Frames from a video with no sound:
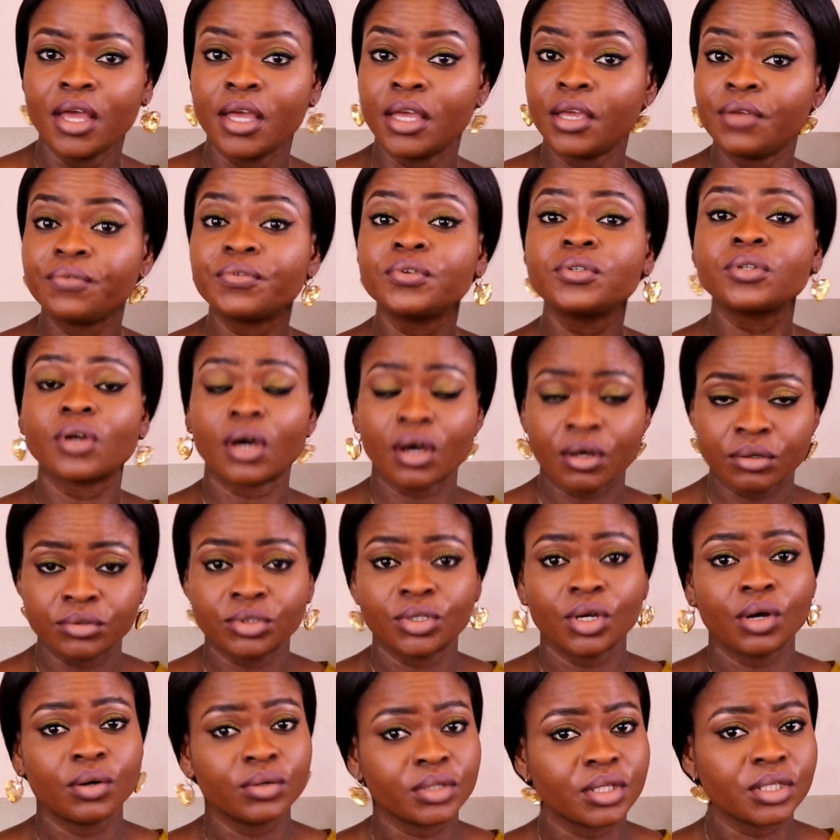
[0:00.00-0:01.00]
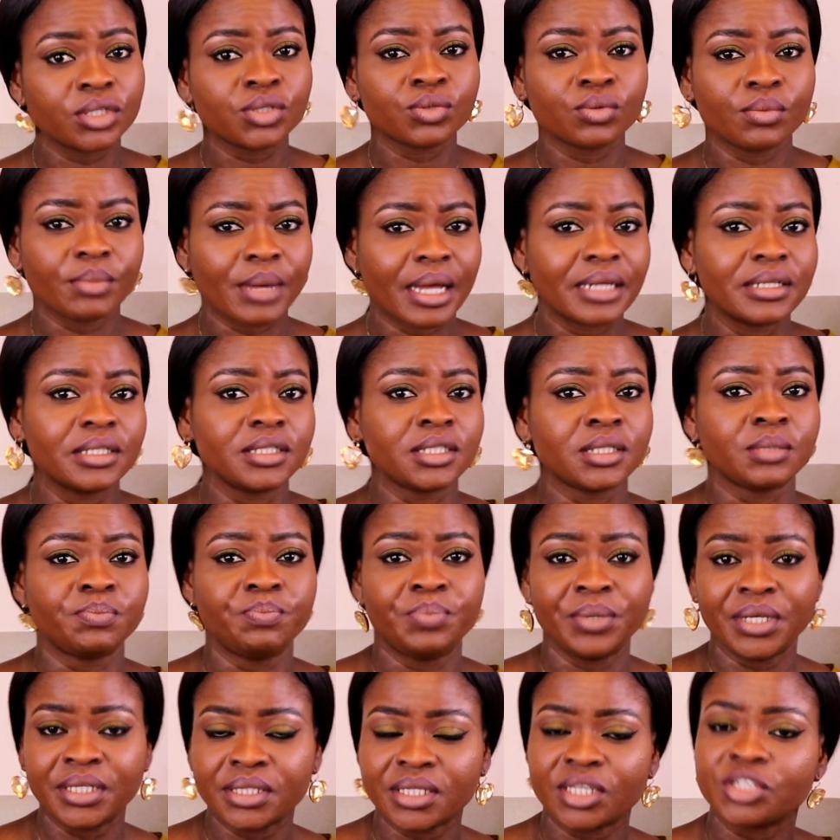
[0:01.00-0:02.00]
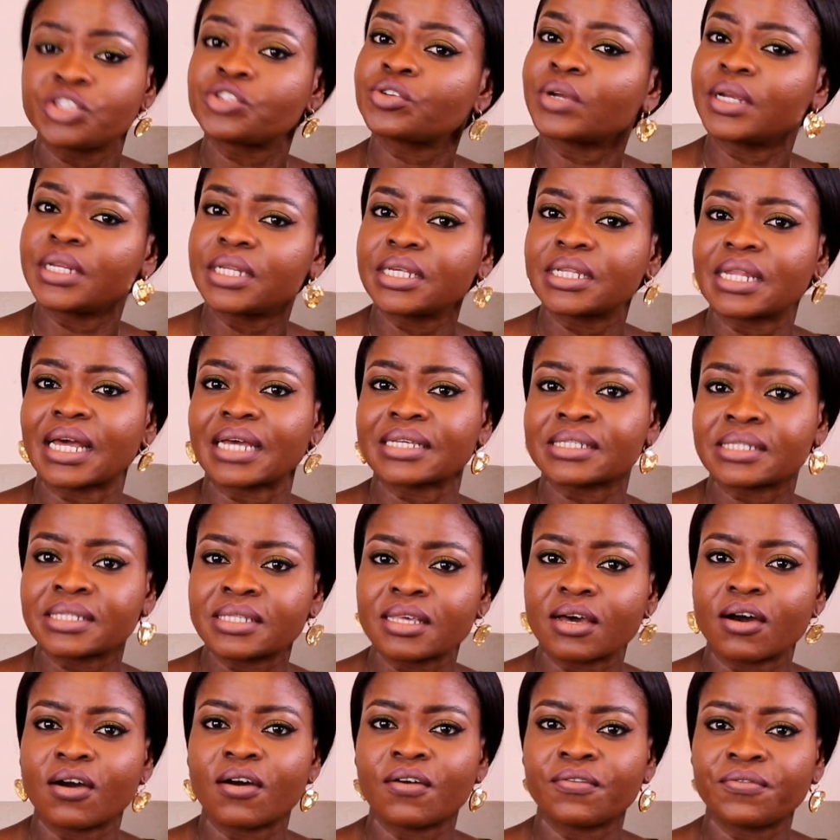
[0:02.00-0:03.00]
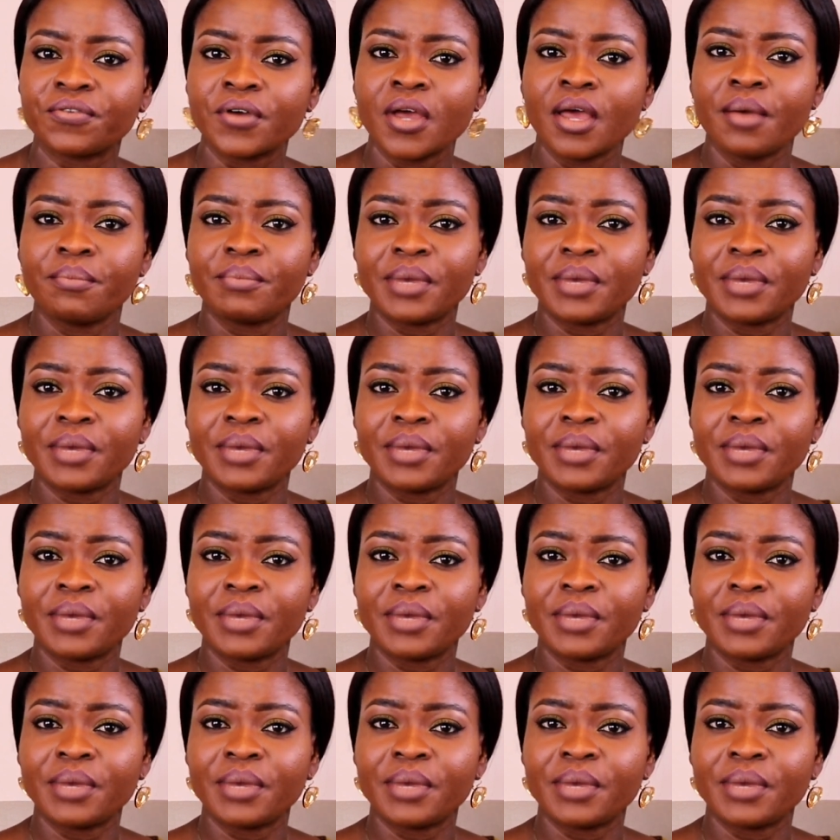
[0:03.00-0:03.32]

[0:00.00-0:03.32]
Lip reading: Even although this woman is busy training herself,